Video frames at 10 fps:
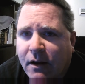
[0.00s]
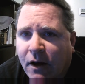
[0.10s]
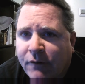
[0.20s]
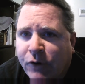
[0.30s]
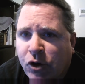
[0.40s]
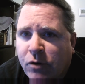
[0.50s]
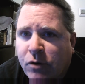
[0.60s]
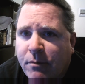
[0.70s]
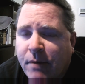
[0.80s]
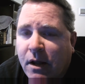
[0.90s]
of
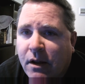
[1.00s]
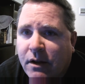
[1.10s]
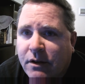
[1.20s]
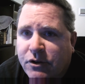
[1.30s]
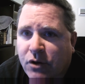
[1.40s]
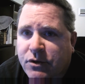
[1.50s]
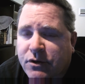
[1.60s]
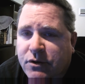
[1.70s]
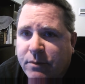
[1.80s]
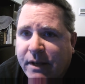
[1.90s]
whom
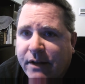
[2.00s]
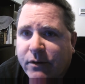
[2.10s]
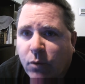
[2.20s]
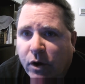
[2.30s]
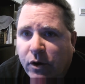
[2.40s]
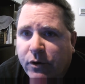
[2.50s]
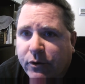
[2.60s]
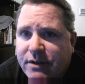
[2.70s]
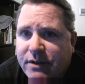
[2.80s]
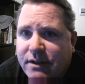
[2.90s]
Joseph Smith in
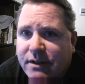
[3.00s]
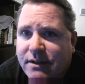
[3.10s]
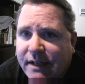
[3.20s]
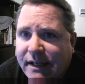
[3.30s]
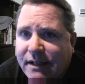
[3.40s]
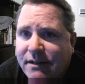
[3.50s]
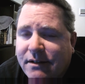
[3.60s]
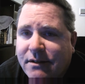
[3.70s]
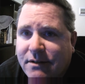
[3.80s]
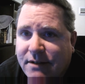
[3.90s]

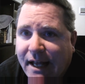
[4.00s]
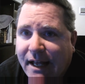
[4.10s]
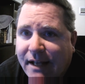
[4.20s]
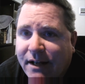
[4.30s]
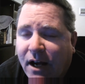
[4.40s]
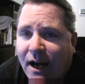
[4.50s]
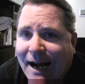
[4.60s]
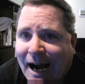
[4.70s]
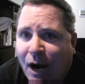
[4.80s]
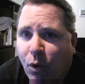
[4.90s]
103.16 said,
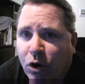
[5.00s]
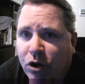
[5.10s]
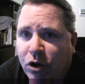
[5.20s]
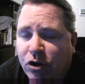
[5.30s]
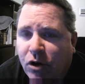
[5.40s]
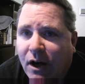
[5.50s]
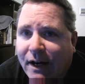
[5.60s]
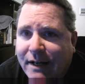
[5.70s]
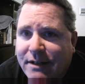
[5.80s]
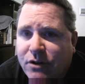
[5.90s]
Our
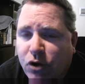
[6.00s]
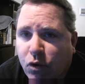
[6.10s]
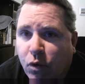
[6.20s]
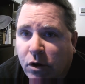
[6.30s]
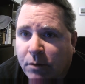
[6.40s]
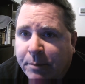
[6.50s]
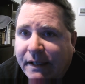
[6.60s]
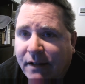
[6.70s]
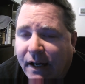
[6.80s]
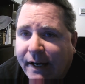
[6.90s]
Christ, who will
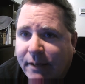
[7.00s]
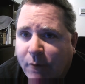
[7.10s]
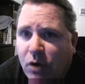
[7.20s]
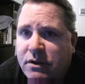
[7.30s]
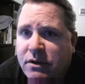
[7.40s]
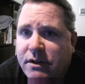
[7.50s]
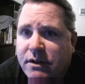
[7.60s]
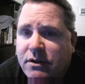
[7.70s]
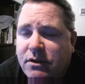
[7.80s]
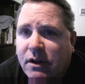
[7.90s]
be like
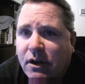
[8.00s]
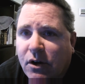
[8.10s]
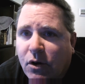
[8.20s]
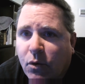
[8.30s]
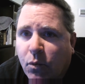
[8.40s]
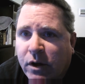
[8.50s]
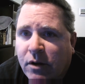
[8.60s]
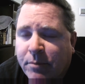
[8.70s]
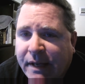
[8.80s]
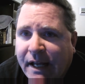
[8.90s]
Moses,
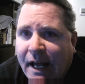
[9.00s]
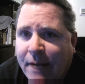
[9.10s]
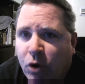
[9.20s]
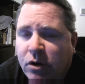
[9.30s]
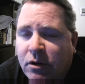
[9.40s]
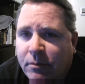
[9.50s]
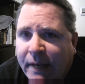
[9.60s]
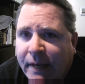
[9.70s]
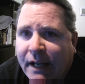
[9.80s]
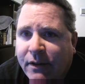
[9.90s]
will be a mortal
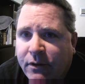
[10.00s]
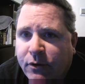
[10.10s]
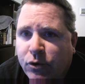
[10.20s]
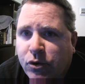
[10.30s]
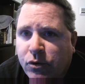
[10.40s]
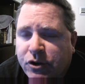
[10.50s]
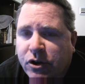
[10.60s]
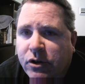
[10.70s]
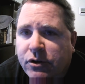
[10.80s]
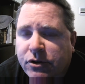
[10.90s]
man through the
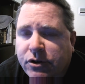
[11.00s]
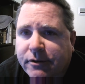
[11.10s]
church,